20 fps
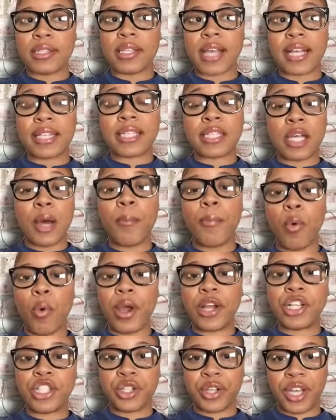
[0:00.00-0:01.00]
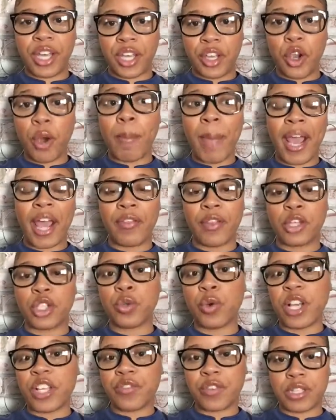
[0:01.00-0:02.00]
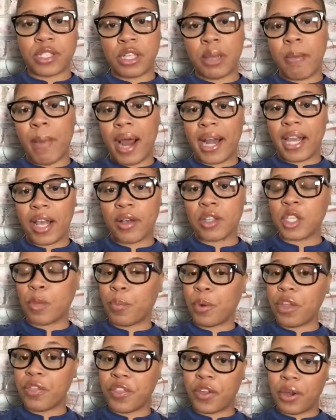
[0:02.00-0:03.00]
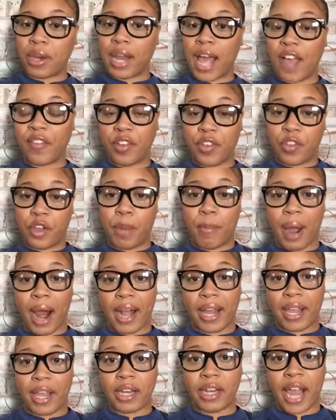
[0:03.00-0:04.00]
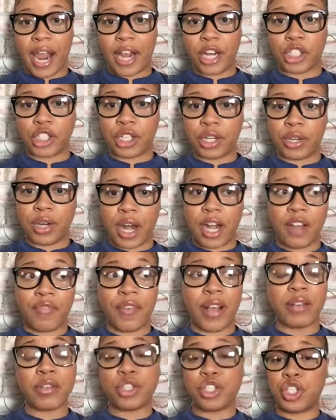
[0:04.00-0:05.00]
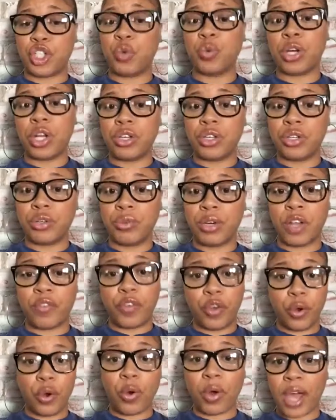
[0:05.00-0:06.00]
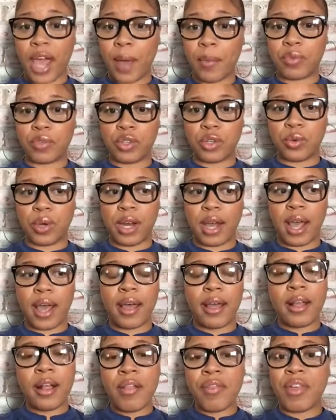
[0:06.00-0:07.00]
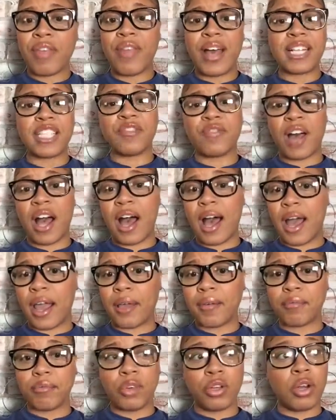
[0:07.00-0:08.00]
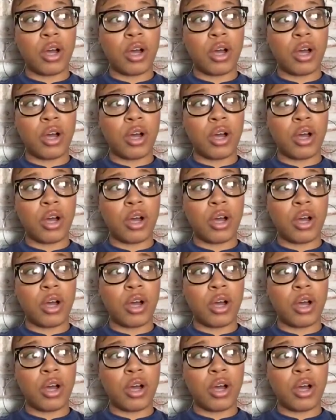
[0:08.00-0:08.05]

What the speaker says: at some point you're making the choice for somebody else to put their life and their body in danger. And if that's what you want to do, and if you're okay with doing that, then that's fine.